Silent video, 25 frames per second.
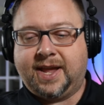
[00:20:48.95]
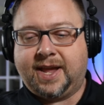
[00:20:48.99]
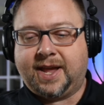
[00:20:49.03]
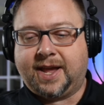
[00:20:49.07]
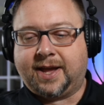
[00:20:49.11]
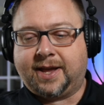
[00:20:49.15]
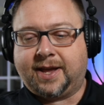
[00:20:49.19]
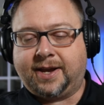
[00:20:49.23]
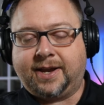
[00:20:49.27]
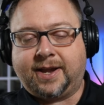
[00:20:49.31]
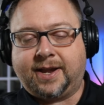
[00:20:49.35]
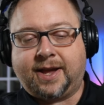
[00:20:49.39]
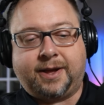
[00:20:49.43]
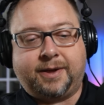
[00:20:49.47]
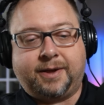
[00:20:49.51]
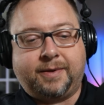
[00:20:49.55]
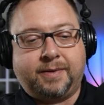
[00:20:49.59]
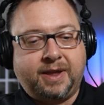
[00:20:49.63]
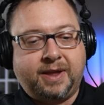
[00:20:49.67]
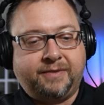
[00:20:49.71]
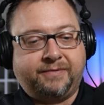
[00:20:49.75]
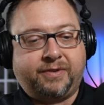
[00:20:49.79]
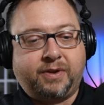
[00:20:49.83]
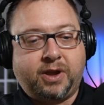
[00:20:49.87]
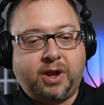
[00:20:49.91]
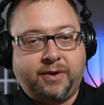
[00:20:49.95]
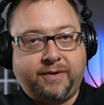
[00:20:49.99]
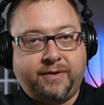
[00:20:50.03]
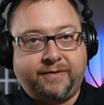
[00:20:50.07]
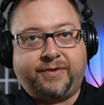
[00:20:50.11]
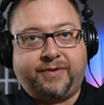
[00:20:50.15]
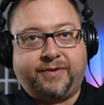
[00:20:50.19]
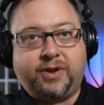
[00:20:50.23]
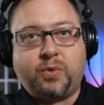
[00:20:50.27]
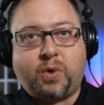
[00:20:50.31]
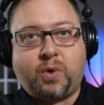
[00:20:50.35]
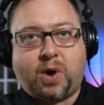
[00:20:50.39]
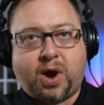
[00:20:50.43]
And if
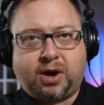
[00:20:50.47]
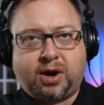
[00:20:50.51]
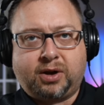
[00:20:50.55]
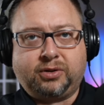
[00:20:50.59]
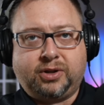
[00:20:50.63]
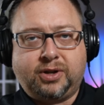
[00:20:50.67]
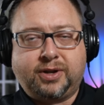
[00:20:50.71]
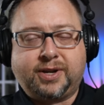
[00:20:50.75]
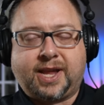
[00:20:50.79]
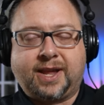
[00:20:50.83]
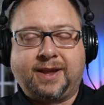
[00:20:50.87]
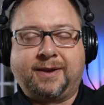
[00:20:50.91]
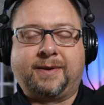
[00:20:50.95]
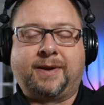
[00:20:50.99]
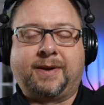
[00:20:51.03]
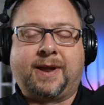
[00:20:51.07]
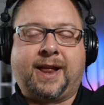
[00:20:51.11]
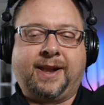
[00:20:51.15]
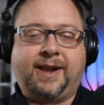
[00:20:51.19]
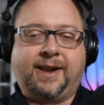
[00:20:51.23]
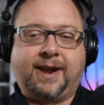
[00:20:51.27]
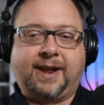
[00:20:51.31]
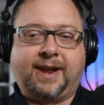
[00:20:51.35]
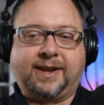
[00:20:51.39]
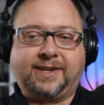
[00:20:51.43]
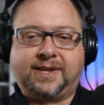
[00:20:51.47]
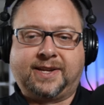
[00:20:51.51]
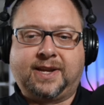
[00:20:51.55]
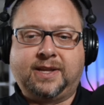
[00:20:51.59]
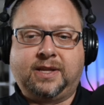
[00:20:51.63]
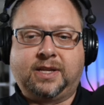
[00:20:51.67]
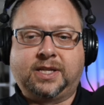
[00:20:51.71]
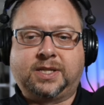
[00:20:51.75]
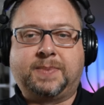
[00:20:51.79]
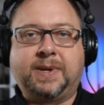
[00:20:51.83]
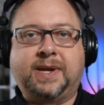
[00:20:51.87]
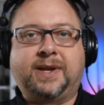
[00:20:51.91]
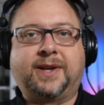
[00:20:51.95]
you are looking, and I say
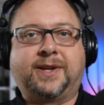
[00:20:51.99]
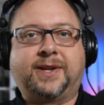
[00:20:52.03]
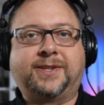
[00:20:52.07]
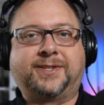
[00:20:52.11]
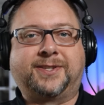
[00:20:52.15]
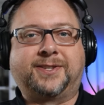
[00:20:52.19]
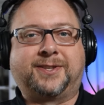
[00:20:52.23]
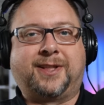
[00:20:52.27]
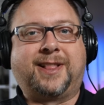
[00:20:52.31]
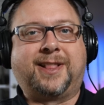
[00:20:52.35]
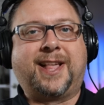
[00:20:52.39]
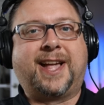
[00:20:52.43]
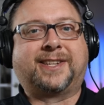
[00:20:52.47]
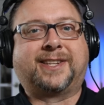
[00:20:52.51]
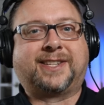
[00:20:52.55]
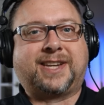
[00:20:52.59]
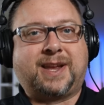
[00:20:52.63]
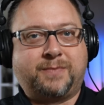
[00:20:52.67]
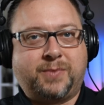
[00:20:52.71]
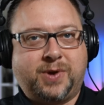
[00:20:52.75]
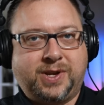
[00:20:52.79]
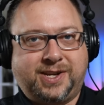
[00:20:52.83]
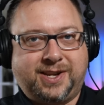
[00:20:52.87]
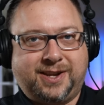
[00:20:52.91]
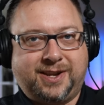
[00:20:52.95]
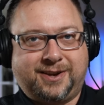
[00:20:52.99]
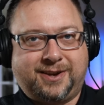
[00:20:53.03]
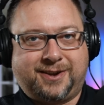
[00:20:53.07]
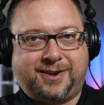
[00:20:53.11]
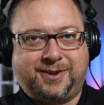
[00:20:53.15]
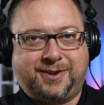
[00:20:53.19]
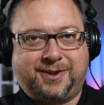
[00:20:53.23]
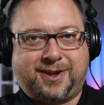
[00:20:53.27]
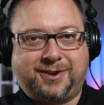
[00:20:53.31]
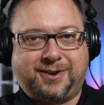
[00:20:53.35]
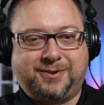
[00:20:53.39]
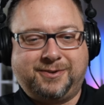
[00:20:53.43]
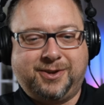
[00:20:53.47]
this because the last time we did a
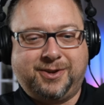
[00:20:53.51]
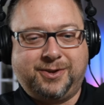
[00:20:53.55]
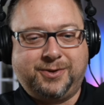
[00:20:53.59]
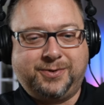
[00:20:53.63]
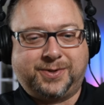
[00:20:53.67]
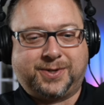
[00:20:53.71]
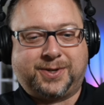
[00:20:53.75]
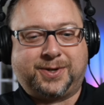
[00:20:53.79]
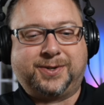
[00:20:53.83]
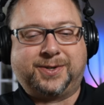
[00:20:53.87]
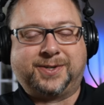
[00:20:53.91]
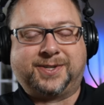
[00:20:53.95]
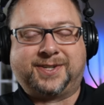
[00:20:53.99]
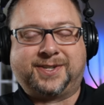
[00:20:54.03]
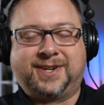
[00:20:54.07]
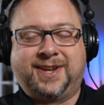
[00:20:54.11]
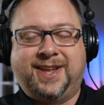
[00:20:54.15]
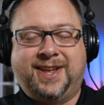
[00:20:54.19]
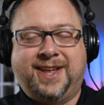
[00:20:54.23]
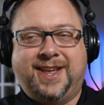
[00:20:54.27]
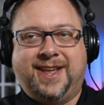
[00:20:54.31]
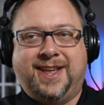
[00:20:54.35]
user's